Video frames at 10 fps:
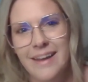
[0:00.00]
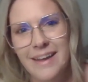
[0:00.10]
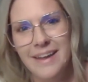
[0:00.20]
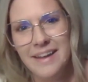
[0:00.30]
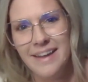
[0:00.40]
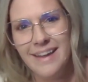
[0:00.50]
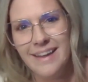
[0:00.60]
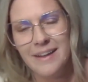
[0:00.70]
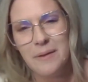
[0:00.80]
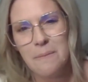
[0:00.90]

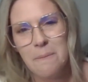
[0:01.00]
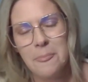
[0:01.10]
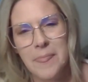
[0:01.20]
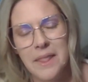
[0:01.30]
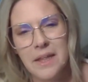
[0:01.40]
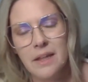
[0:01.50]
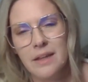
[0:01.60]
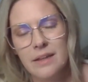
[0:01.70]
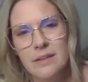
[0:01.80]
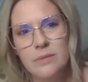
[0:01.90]

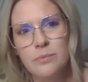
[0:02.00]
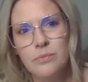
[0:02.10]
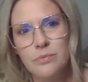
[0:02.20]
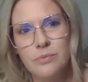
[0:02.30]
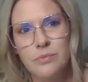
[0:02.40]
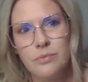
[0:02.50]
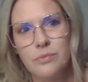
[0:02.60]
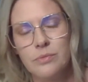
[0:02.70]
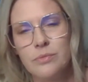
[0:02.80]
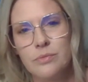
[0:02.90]

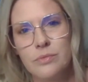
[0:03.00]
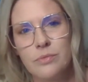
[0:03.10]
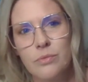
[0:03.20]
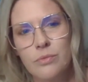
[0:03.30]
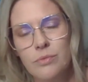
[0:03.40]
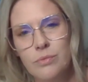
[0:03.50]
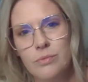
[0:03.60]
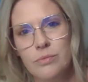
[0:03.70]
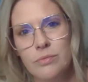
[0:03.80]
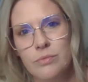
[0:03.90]

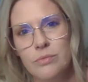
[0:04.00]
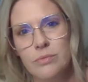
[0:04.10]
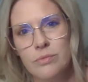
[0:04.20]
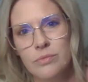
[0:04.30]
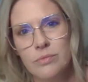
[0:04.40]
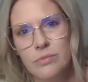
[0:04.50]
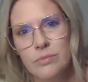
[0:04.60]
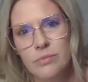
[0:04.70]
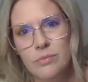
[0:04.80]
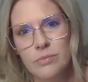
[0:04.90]

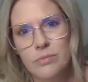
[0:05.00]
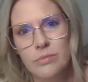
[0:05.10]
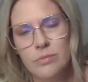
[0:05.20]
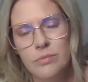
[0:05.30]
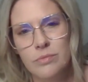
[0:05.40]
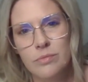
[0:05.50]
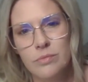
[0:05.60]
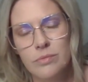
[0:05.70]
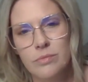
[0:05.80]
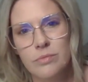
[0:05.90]

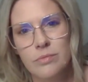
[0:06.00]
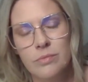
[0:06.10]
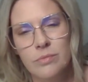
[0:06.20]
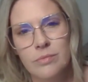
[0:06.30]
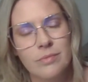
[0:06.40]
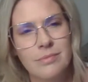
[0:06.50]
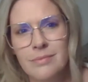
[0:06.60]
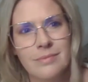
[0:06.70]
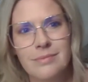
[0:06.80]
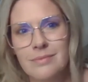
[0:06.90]

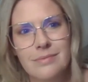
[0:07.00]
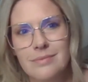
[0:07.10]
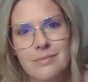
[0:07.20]
(not speaking)